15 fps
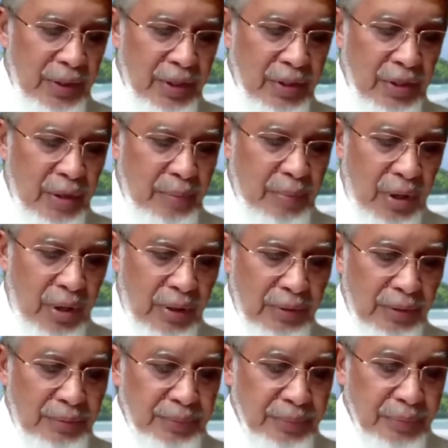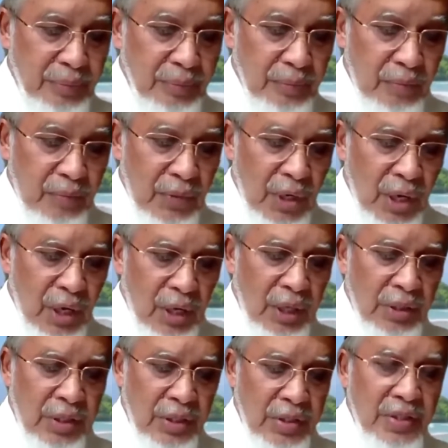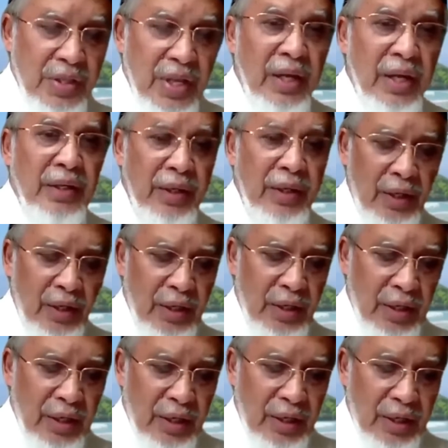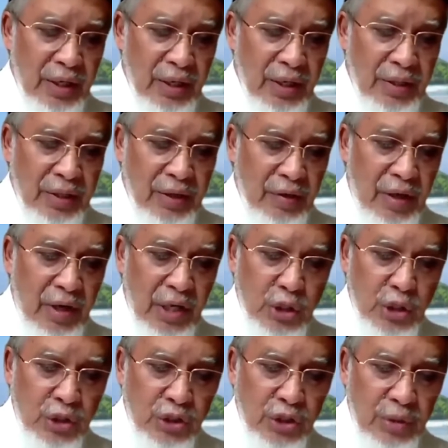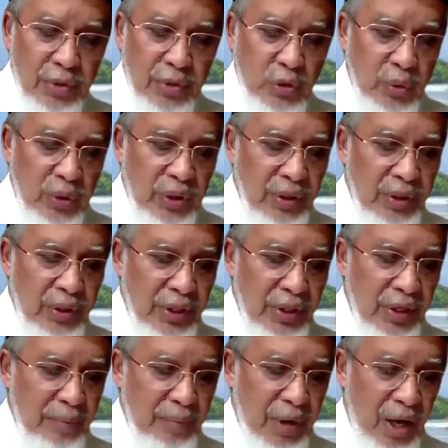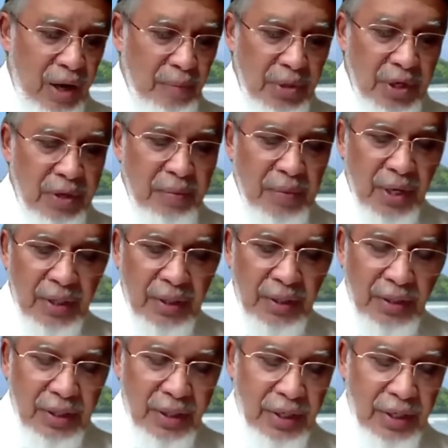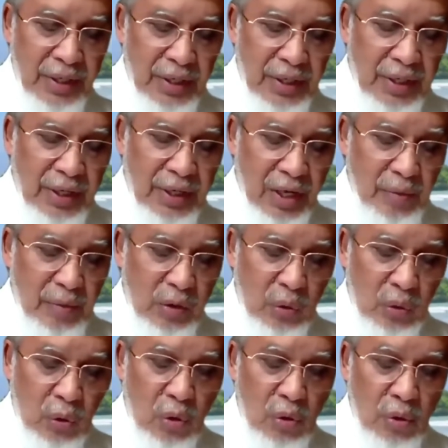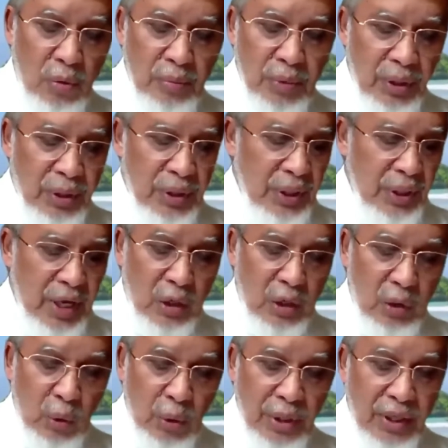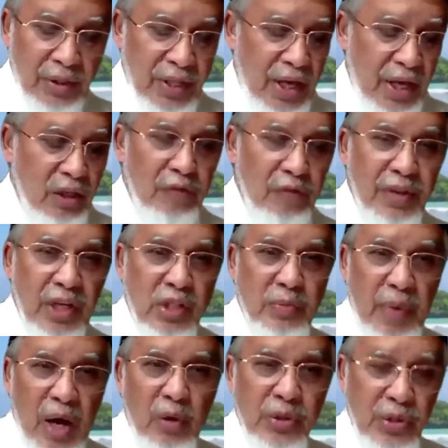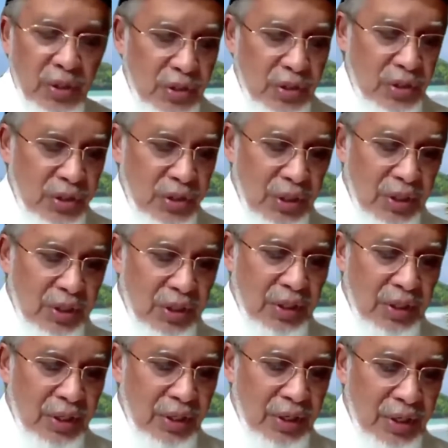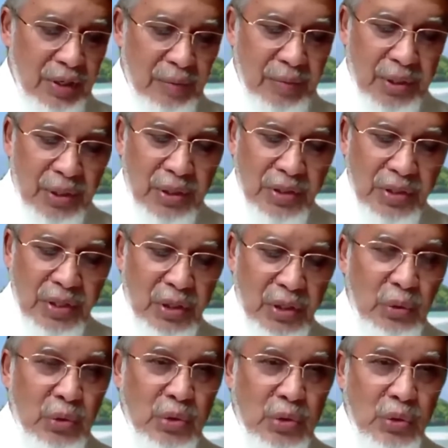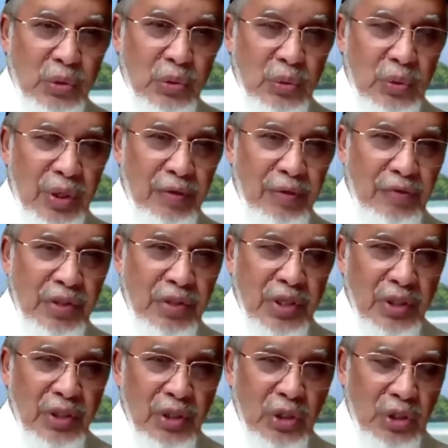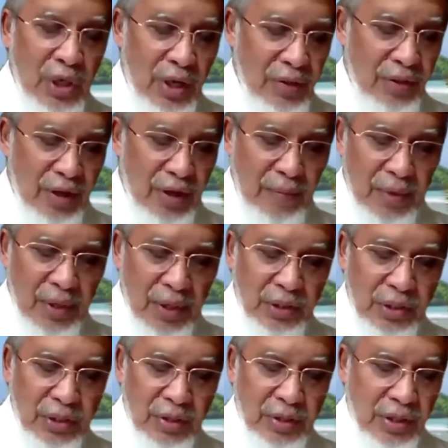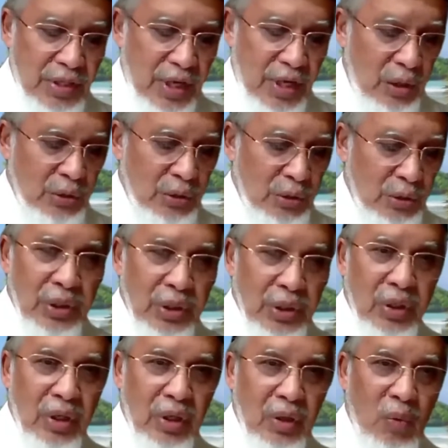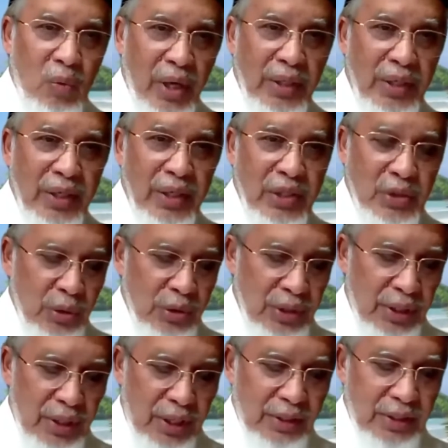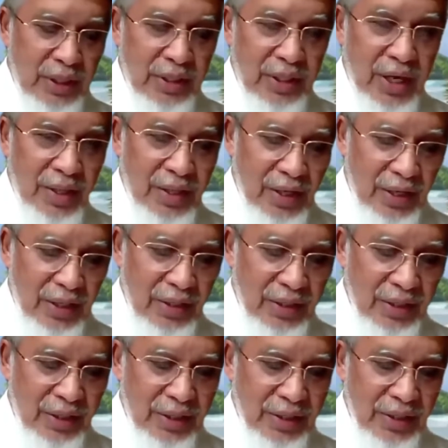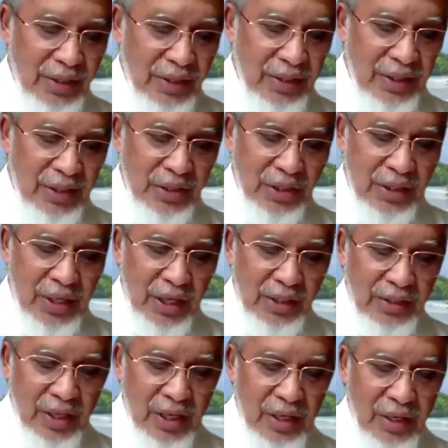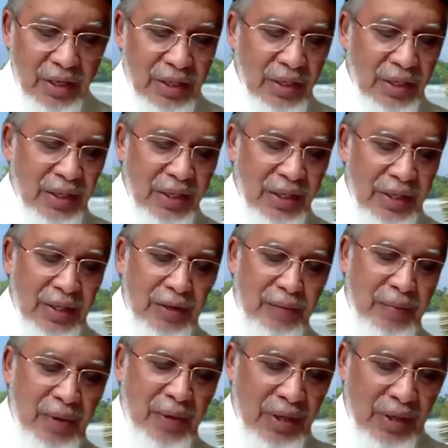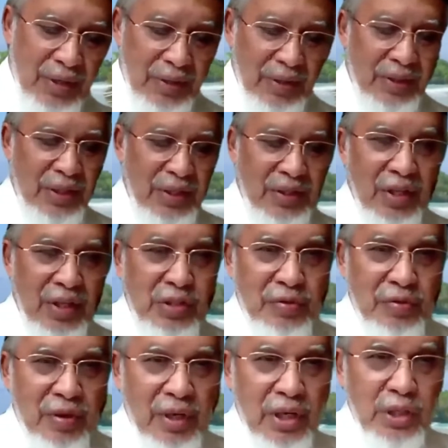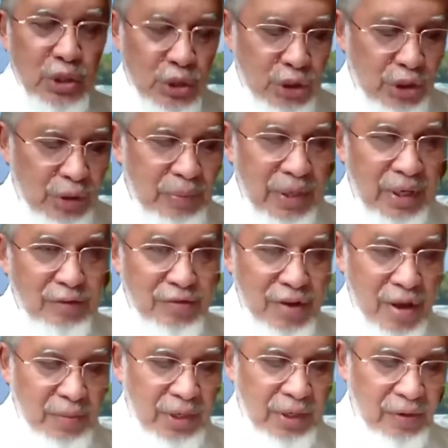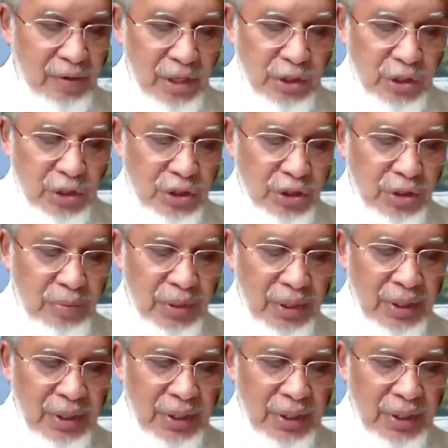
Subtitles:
in Nepal. Since then, the relationship between Pak Habib and Almarhum, including that of their spouses, because they used to visit each other's house, one in Yogyakarta, the other in Jakarta. This relationship and family relationship